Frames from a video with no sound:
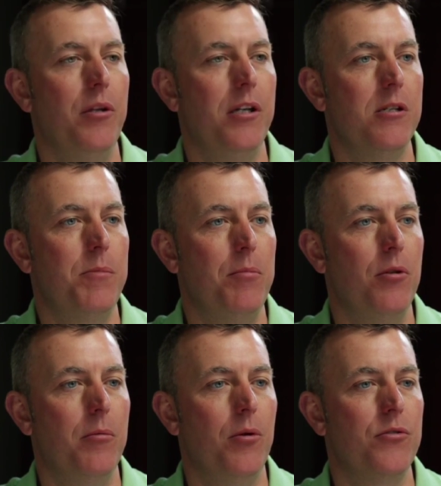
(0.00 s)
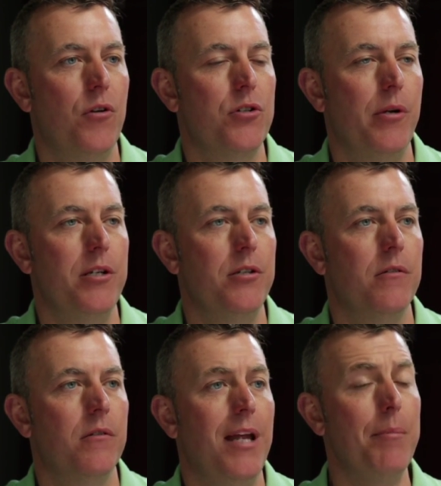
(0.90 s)
that gives people the most frustration.
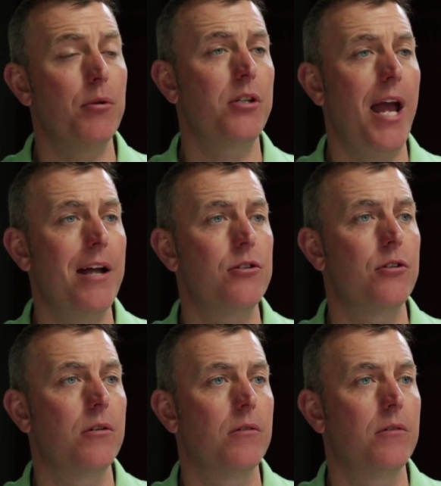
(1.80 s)
Capital is cash.